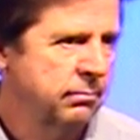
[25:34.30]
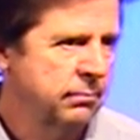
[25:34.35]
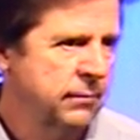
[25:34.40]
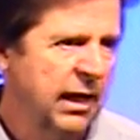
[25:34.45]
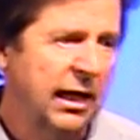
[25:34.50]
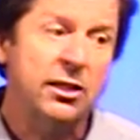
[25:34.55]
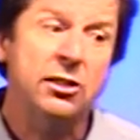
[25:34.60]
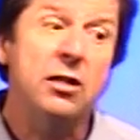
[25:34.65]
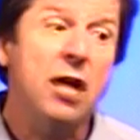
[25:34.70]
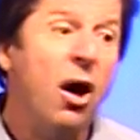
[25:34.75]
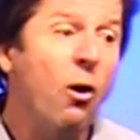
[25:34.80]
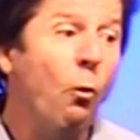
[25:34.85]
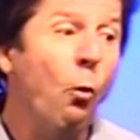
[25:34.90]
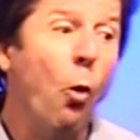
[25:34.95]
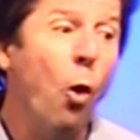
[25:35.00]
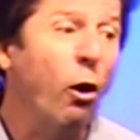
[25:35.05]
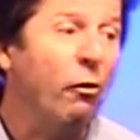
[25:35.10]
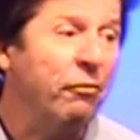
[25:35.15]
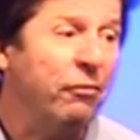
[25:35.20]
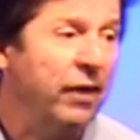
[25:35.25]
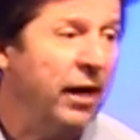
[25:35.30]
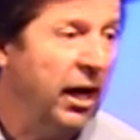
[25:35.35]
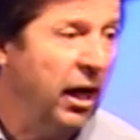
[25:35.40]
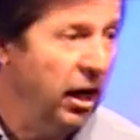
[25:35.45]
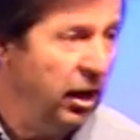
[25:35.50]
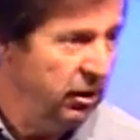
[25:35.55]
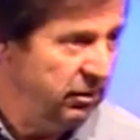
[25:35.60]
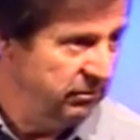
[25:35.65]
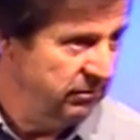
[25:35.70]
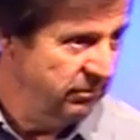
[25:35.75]
That's not
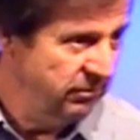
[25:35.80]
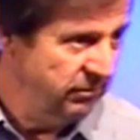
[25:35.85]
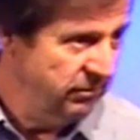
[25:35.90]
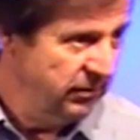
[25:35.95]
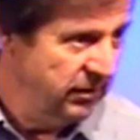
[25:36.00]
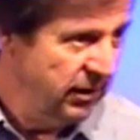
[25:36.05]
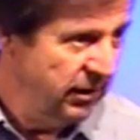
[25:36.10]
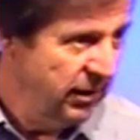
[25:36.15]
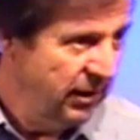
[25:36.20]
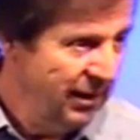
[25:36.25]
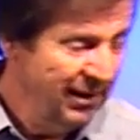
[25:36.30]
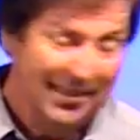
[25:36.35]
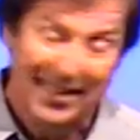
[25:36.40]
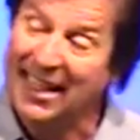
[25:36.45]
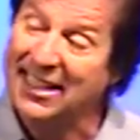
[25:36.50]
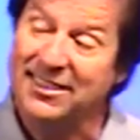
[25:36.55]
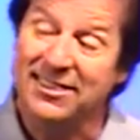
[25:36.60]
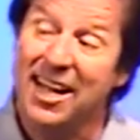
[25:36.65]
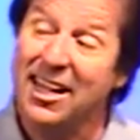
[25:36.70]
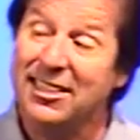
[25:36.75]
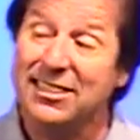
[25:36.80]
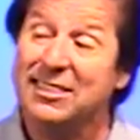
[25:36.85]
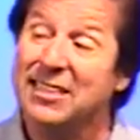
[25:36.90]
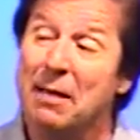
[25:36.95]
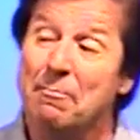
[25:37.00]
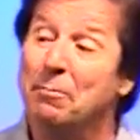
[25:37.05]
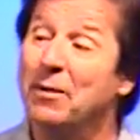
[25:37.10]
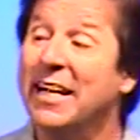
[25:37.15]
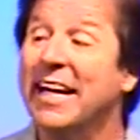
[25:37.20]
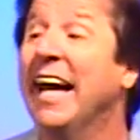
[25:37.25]
warfare, that's not
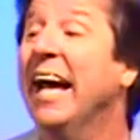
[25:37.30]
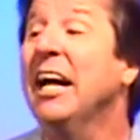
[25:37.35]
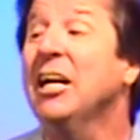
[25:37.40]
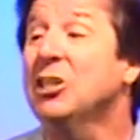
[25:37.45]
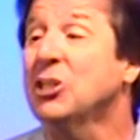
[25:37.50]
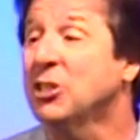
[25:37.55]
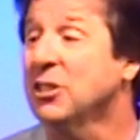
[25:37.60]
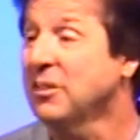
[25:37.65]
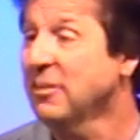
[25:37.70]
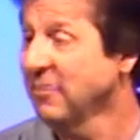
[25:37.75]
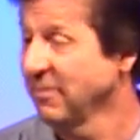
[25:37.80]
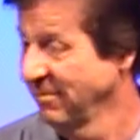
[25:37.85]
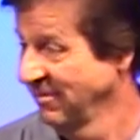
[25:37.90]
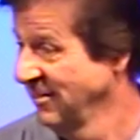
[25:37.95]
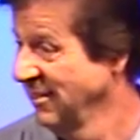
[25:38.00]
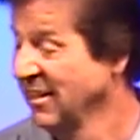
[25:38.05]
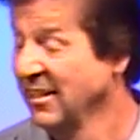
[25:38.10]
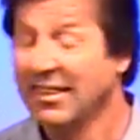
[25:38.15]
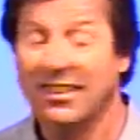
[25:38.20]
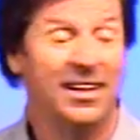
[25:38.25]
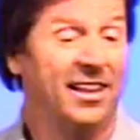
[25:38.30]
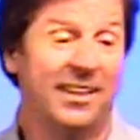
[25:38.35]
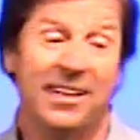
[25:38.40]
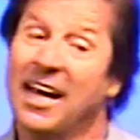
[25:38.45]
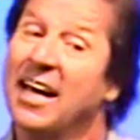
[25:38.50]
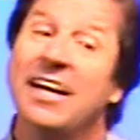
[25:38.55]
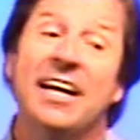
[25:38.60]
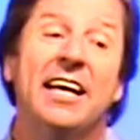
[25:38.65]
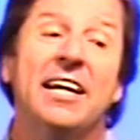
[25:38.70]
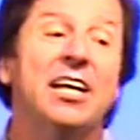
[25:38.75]
supplication, and
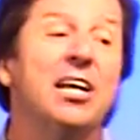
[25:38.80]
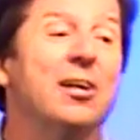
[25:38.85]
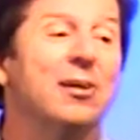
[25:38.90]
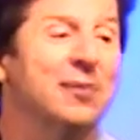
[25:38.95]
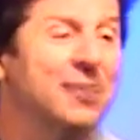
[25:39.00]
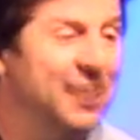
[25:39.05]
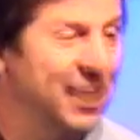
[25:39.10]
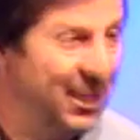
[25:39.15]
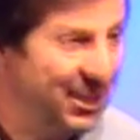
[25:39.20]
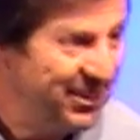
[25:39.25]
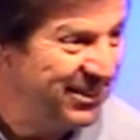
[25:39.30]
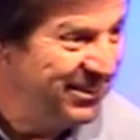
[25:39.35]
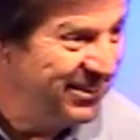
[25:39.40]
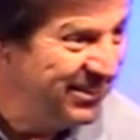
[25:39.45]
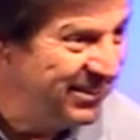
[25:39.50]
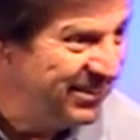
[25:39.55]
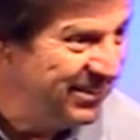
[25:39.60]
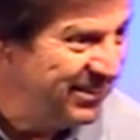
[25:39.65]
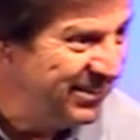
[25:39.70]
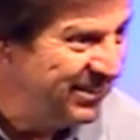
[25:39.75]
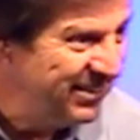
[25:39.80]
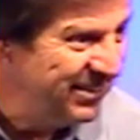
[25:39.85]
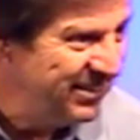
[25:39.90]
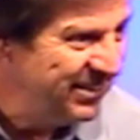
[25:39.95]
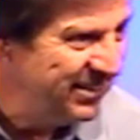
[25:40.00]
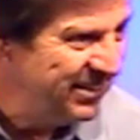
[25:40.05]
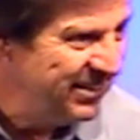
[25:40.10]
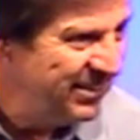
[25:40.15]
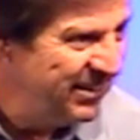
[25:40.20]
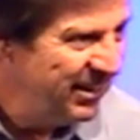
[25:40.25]
that ain't intercession.
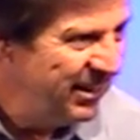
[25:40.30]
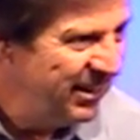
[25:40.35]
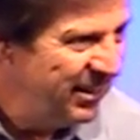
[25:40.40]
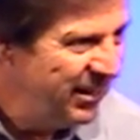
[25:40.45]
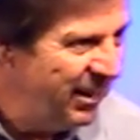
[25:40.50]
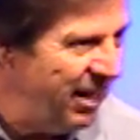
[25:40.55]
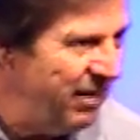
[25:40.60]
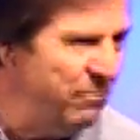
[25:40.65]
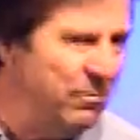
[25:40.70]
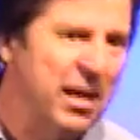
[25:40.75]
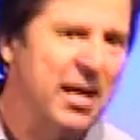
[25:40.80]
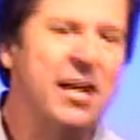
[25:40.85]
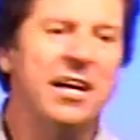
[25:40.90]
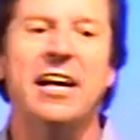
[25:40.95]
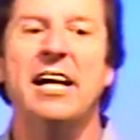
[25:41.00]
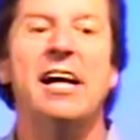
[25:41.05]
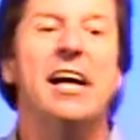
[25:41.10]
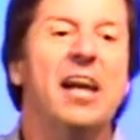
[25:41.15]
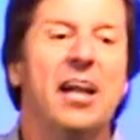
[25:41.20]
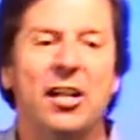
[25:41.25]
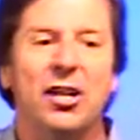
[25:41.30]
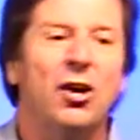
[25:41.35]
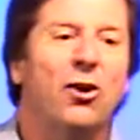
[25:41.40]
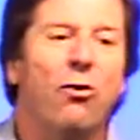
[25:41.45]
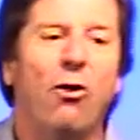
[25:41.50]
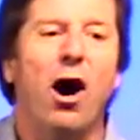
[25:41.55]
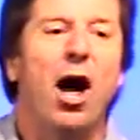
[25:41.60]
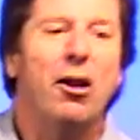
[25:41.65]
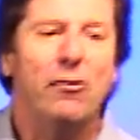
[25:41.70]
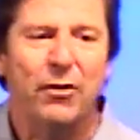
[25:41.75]
Doesn't meet any of the
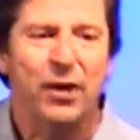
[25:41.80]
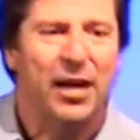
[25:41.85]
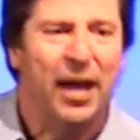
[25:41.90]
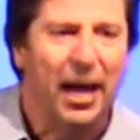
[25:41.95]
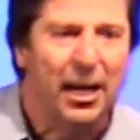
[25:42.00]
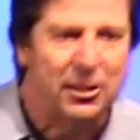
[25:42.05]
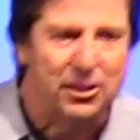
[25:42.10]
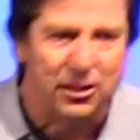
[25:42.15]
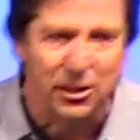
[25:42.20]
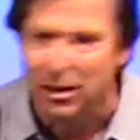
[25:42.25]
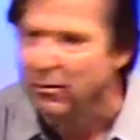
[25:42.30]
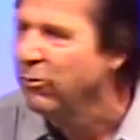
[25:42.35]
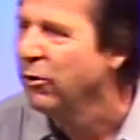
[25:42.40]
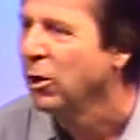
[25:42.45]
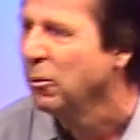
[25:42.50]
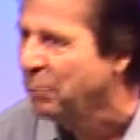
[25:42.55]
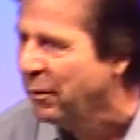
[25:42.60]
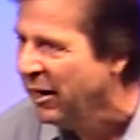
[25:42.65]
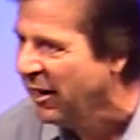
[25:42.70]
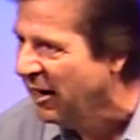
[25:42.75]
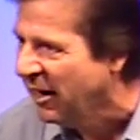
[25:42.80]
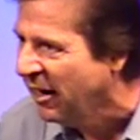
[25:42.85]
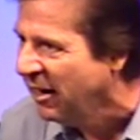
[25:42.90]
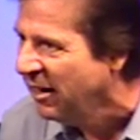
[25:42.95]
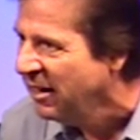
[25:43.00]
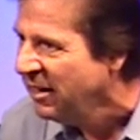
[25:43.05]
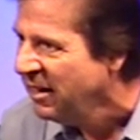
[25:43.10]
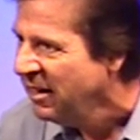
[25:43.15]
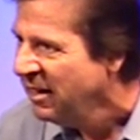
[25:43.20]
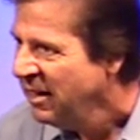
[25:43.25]
qualifications of a real parent.
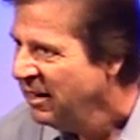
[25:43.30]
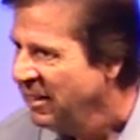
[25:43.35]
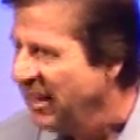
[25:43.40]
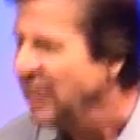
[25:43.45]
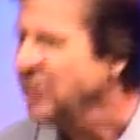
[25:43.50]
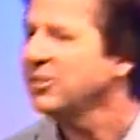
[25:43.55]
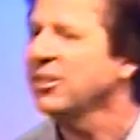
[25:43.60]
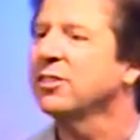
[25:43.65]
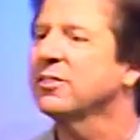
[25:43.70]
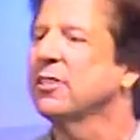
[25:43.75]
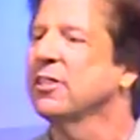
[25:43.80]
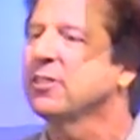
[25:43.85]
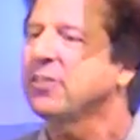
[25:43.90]
That's just a